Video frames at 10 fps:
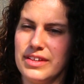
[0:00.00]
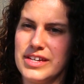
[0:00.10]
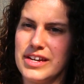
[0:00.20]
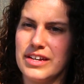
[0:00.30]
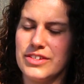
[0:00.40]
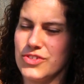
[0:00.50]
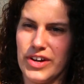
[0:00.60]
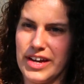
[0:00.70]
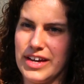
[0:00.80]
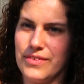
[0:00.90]
dead in his
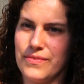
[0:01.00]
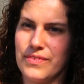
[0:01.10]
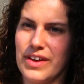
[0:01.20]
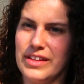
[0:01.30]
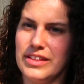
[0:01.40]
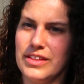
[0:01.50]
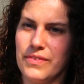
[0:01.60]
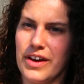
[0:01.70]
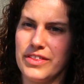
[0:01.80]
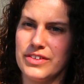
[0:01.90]
grave, and then the
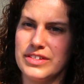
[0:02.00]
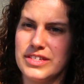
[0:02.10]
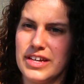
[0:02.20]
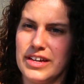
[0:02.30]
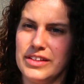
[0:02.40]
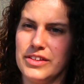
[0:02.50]
father and son,